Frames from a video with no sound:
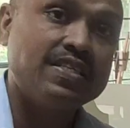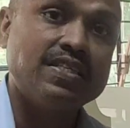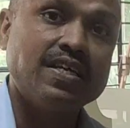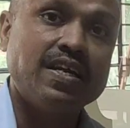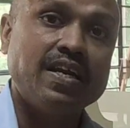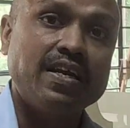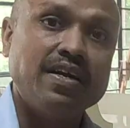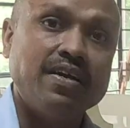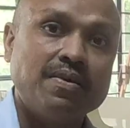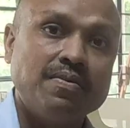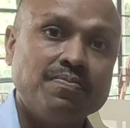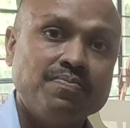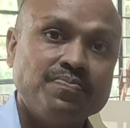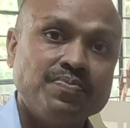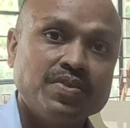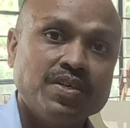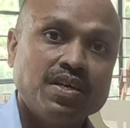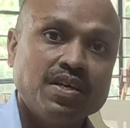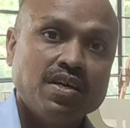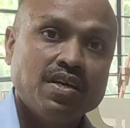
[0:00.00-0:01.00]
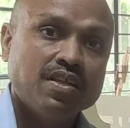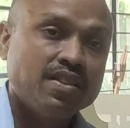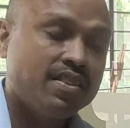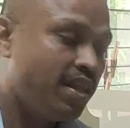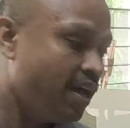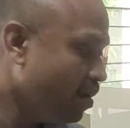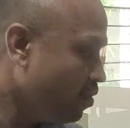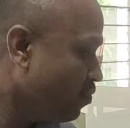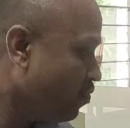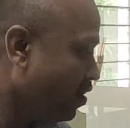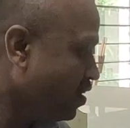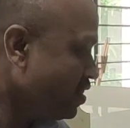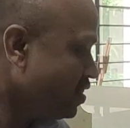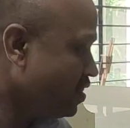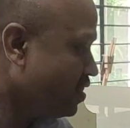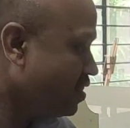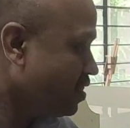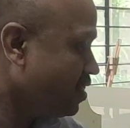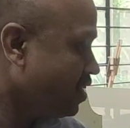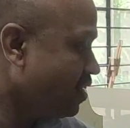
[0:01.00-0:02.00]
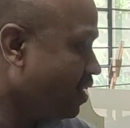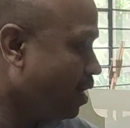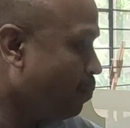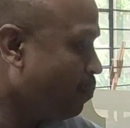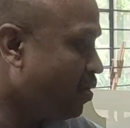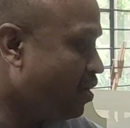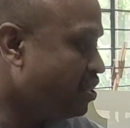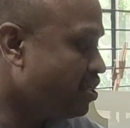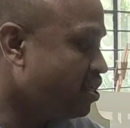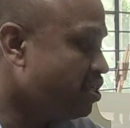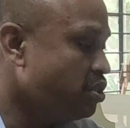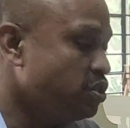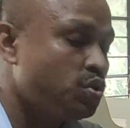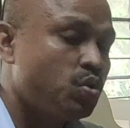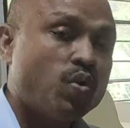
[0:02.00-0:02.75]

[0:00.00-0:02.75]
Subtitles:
cylinder. Then once the temperature is